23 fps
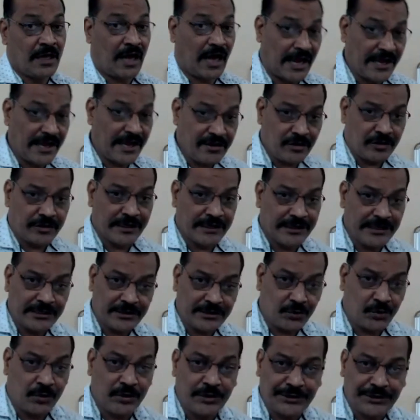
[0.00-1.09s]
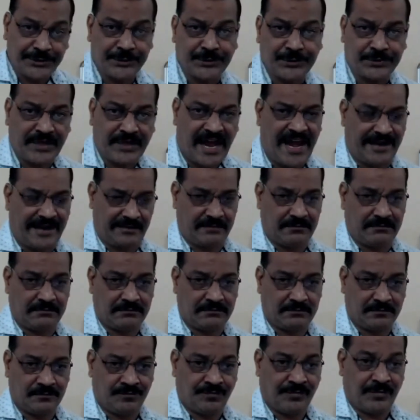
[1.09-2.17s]
I already told you that
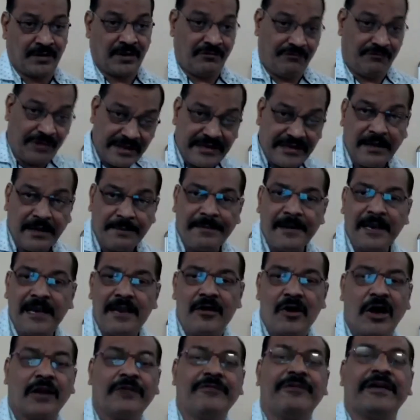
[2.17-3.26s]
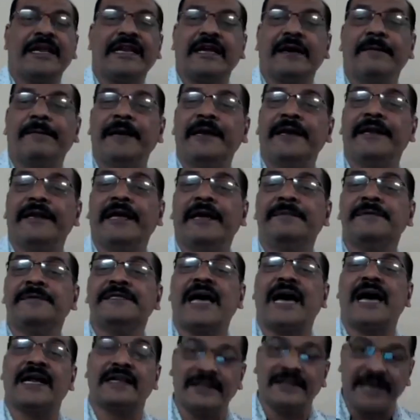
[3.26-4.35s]
variable or variable names
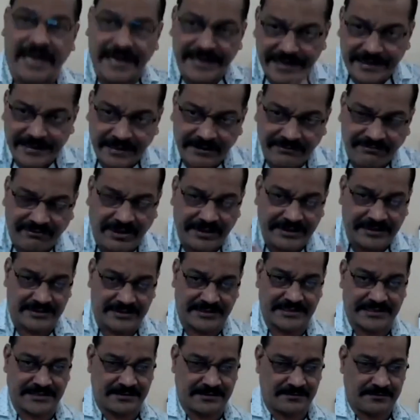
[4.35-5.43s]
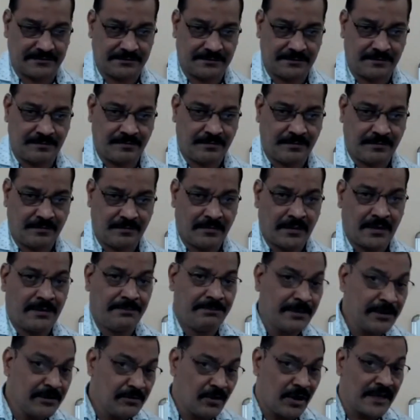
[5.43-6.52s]
are the identifiers,
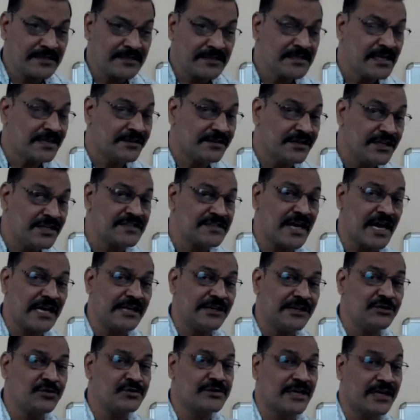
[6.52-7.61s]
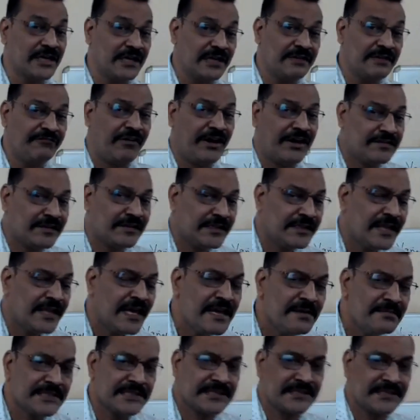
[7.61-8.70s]
because these are user defined
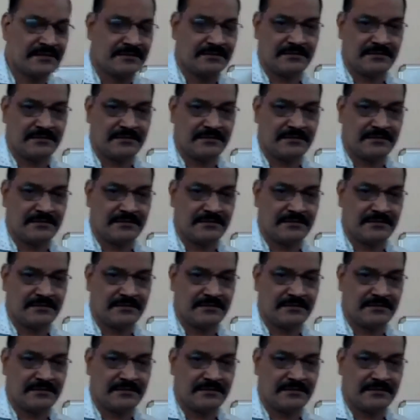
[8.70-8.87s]
names.